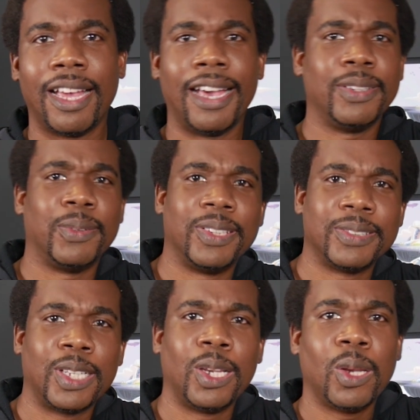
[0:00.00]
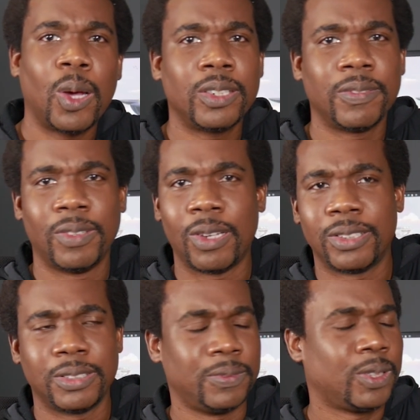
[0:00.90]
I know there's a lot
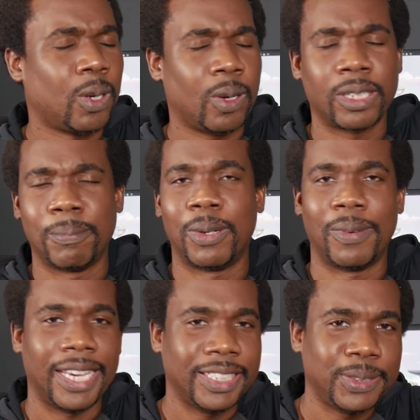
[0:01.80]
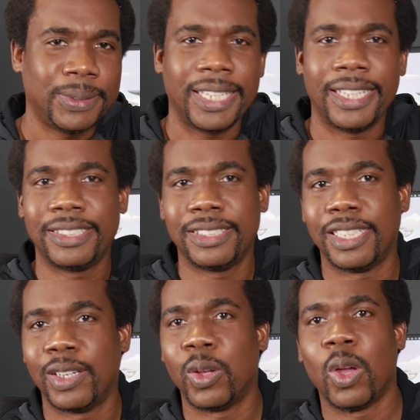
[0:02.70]
of talk about education
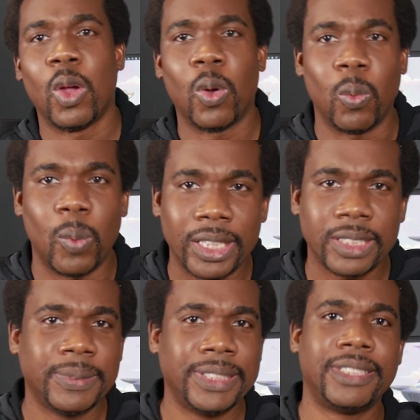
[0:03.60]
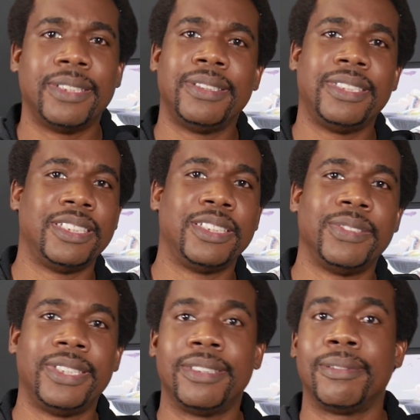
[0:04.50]
and whether we still need a
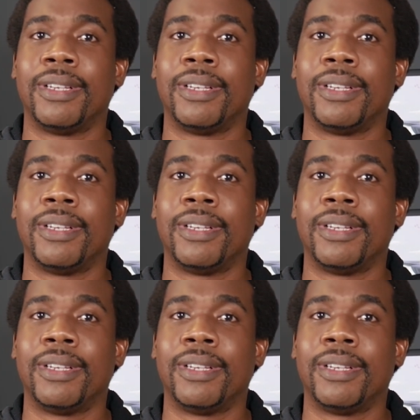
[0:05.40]
degree.